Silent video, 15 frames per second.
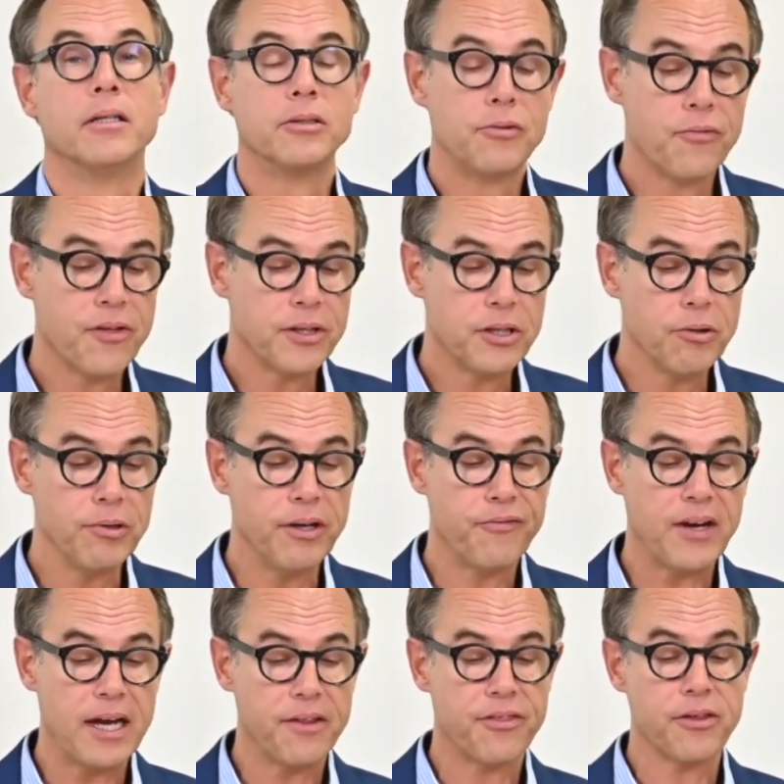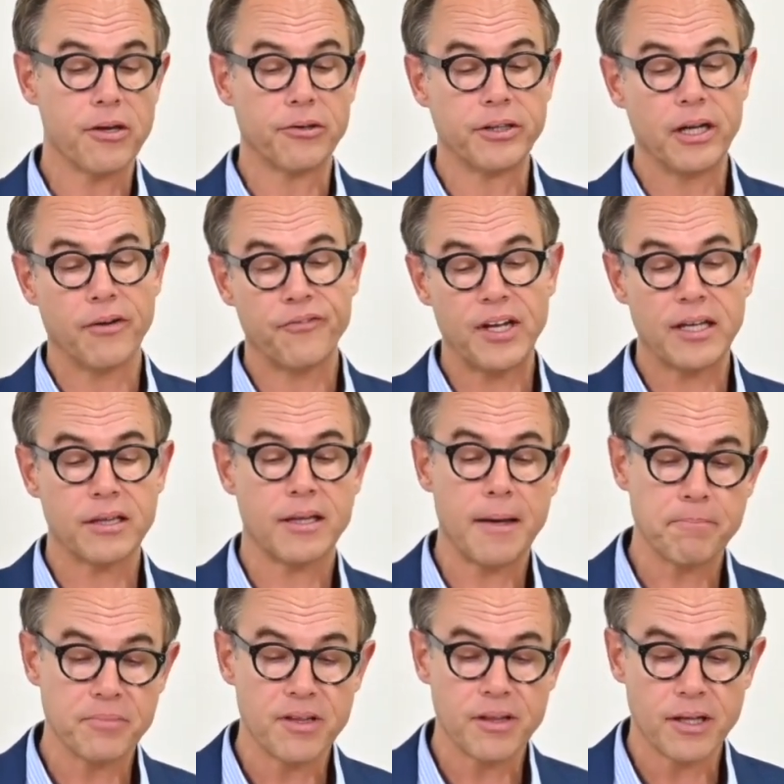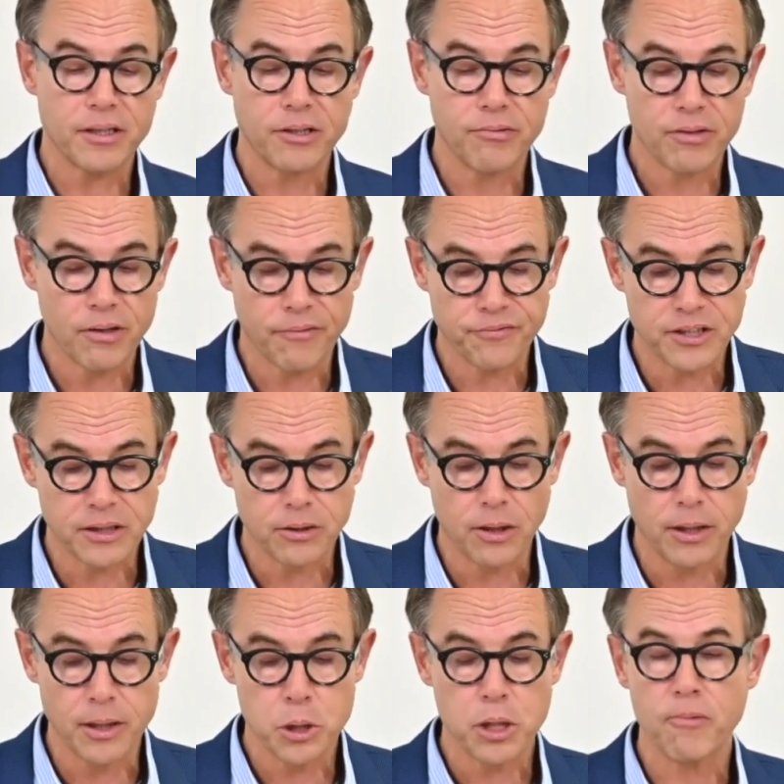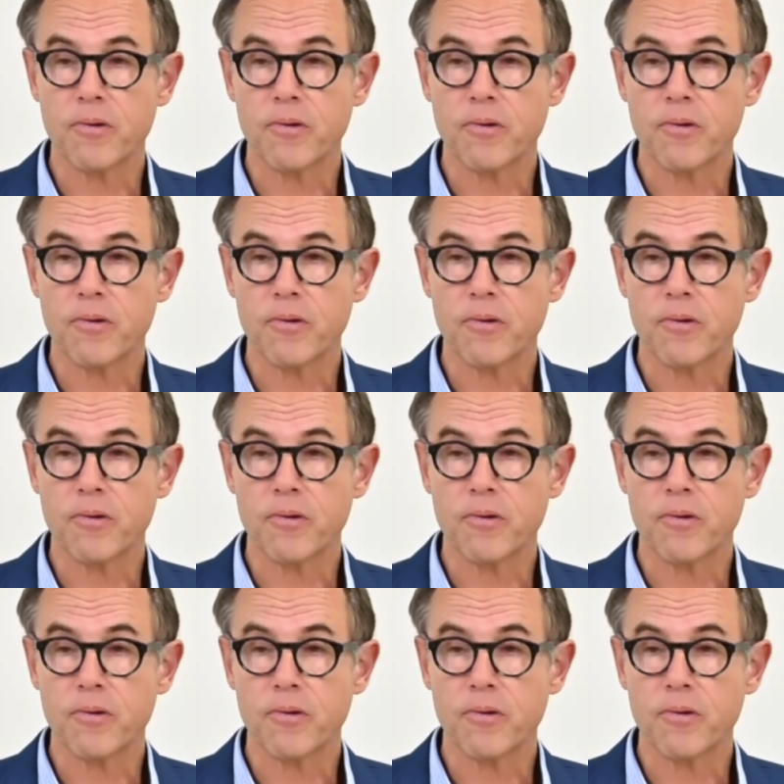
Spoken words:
to the unified theory of acceptance and use of technology,